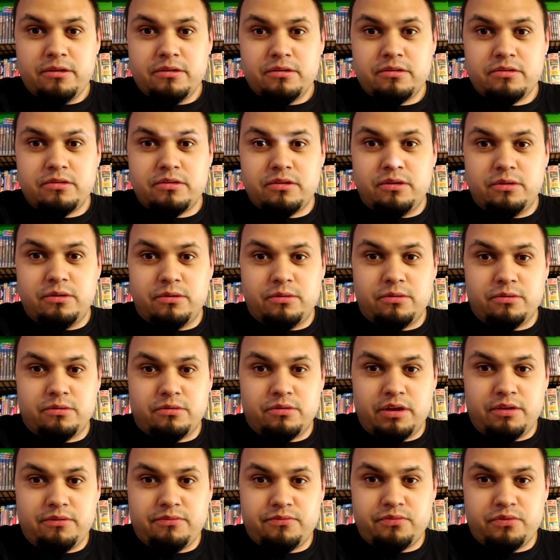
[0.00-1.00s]
So,
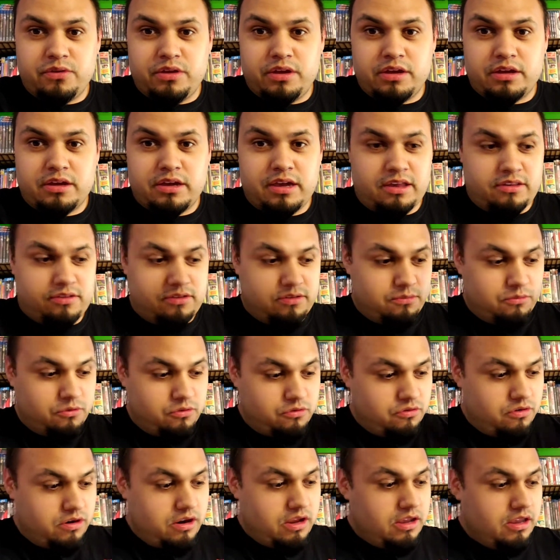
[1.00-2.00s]
great flick, has some
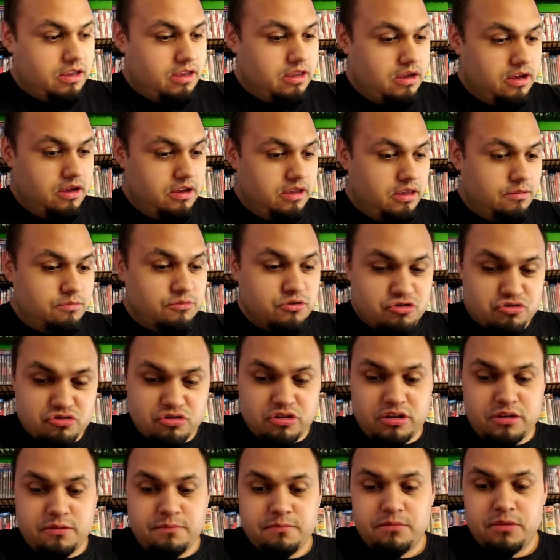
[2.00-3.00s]
great
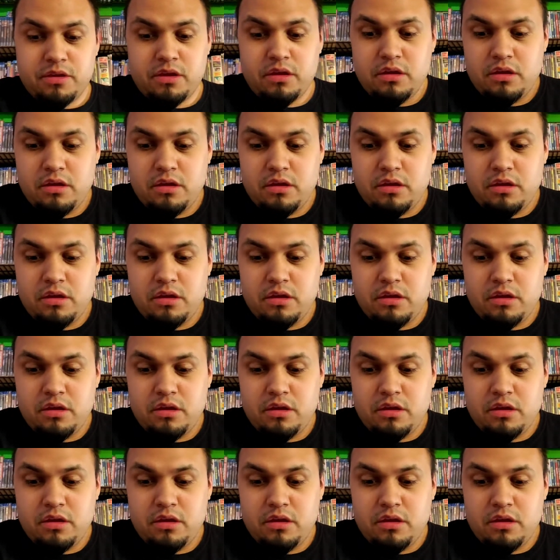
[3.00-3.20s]
imagery.